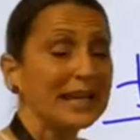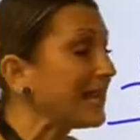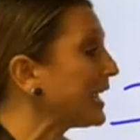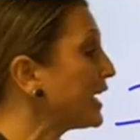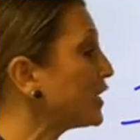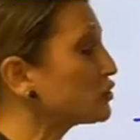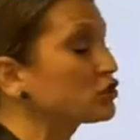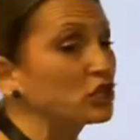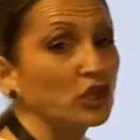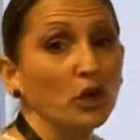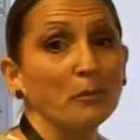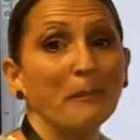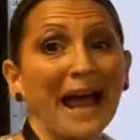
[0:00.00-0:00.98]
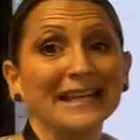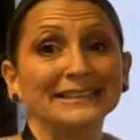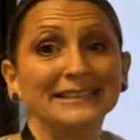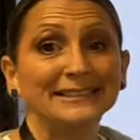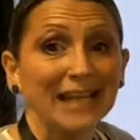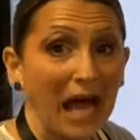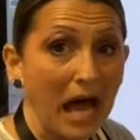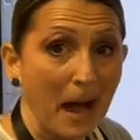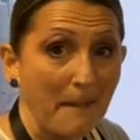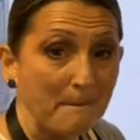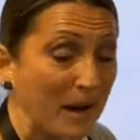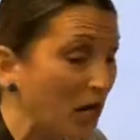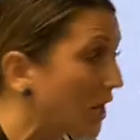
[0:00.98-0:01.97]
into my
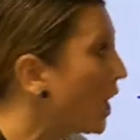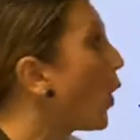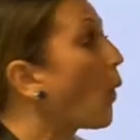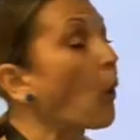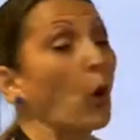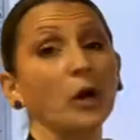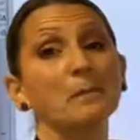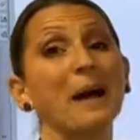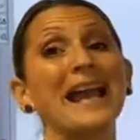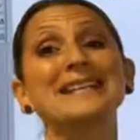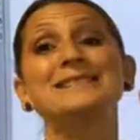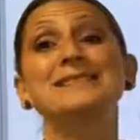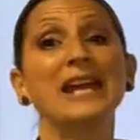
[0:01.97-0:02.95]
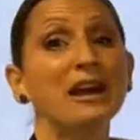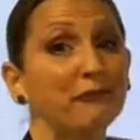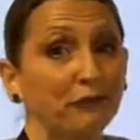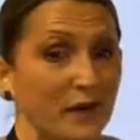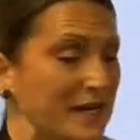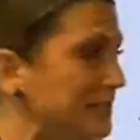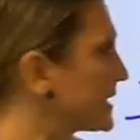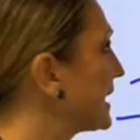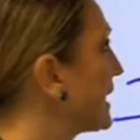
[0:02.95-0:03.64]
sum or my difference,